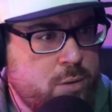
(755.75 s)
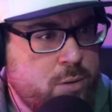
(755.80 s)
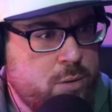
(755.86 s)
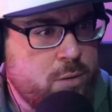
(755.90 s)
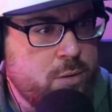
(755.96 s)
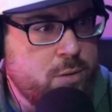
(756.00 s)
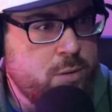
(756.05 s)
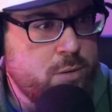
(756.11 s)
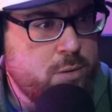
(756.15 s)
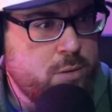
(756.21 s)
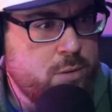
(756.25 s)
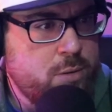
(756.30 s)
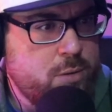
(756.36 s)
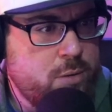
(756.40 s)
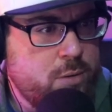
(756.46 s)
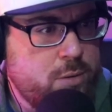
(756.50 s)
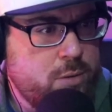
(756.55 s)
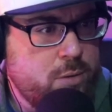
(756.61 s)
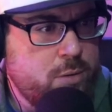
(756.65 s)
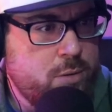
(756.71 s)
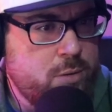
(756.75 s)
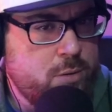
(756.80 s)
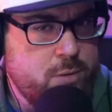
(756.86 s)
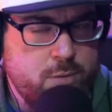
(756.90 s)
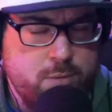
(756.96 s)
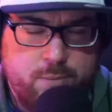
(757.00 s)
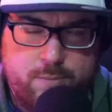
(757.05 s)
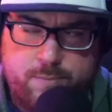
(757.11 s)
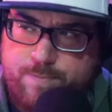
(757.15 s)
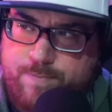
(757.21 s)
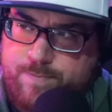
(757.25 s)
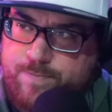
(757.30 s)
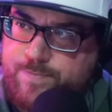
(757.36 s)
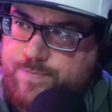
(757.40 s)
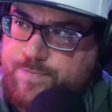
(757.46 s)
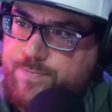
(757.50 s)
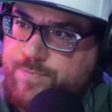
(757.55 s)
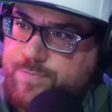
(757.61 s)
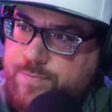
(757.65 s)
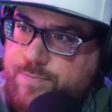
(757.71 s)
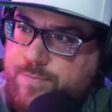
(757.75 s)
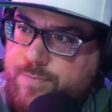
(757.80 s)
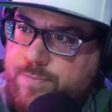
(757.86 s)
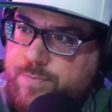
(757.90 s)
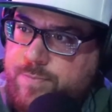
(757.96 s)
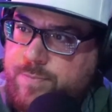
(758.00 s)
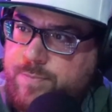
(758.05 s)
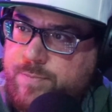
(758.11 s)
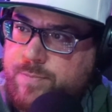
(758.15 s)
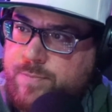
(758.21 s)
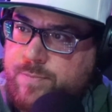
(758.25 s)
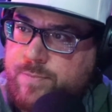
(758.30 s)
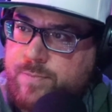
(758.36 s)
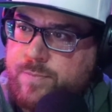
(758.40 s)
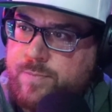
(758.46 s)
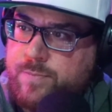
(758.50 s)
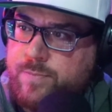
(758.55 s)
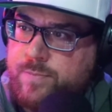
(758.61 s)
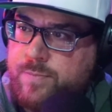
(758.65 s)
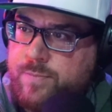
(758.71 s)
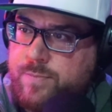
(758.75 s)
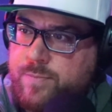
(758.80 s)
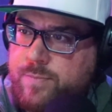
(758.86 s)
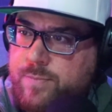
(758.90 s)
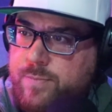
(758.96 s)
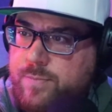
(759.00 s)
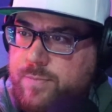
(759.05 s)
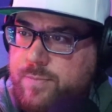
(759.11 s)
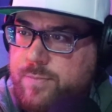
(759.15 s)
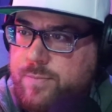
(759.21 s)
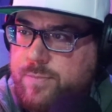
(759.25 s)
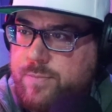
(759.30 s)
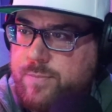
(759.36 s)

(no one is talking)